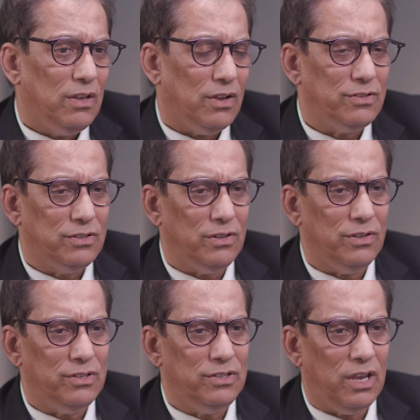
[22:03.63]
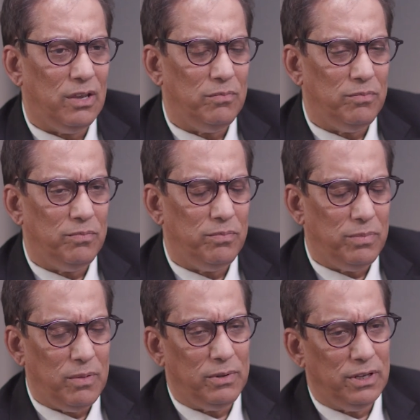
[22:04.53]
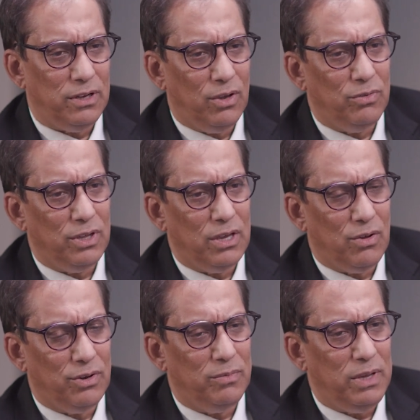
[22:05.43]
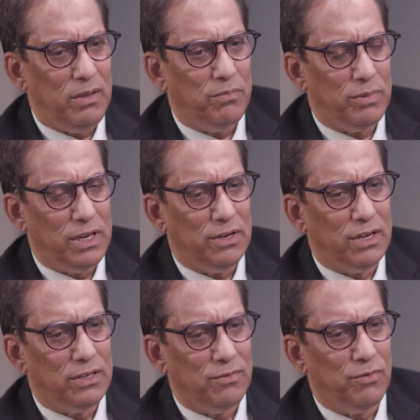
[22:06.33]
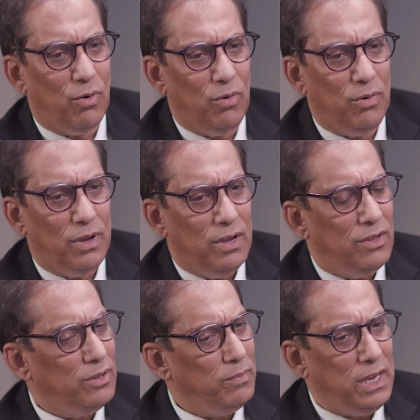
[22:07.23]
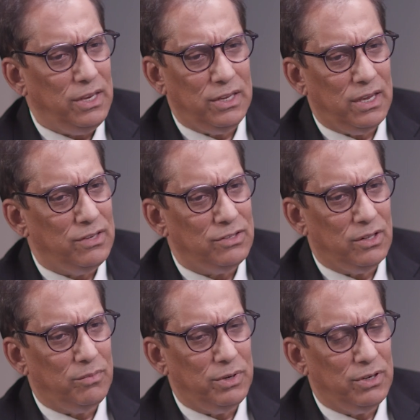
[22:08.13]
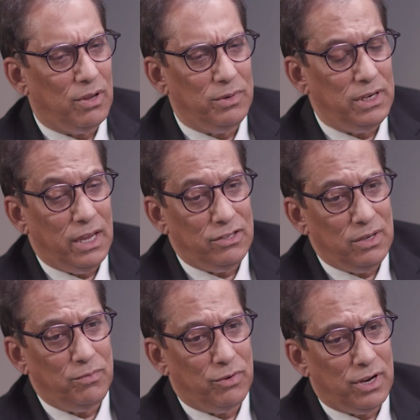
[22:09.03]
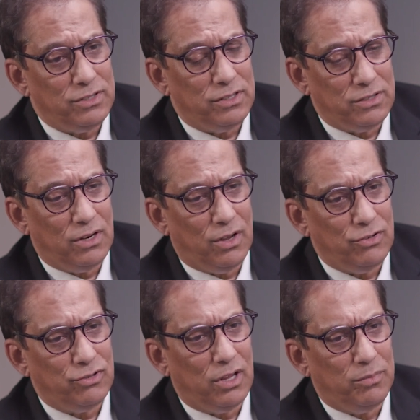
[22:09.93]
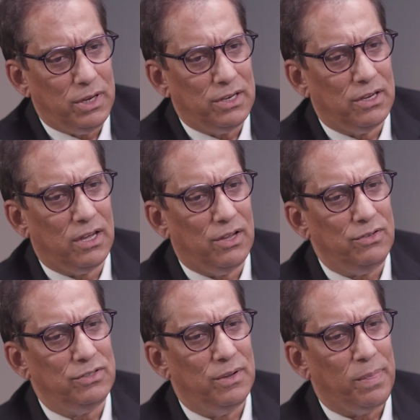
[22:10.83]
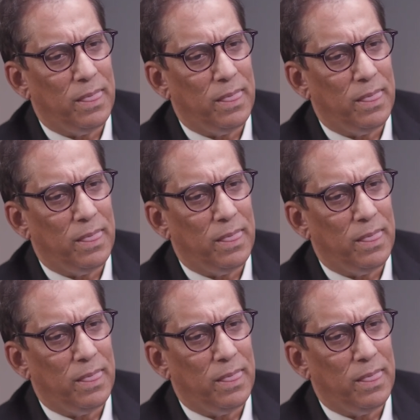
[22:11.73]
are still the same people that own the economy pre-94. The media is still predominantly, except for us as a large-scale media house,